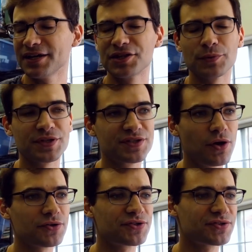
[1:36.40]
the
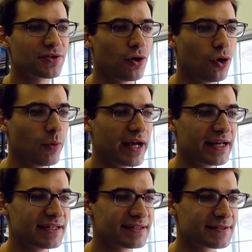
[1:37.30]
results
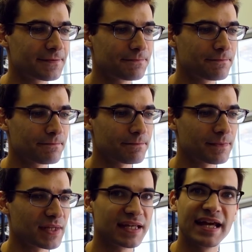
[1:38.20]
always
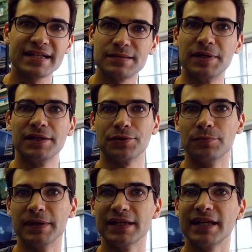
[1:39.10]
get to me a
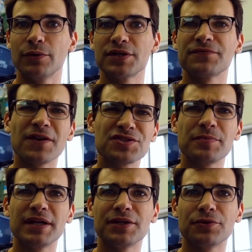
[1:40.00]
little bit. They always
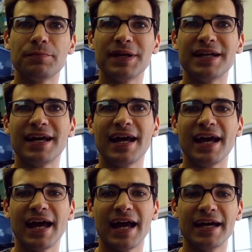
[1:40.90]
frustrate me a little bit
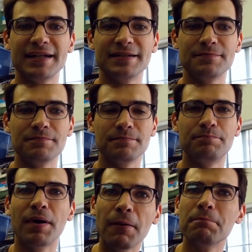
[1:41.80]
and
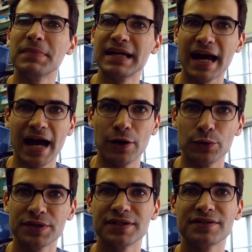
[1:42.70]
bum me
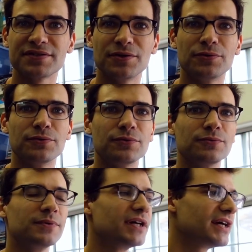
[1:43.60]
out.
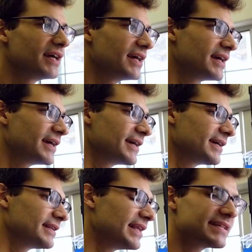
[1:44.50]
So
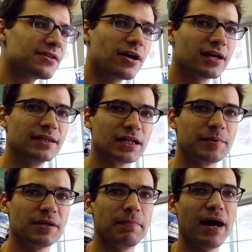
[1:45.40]
let's talk a little
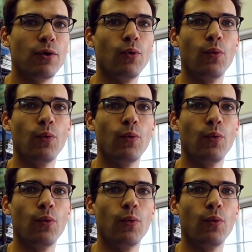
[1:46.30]
bit about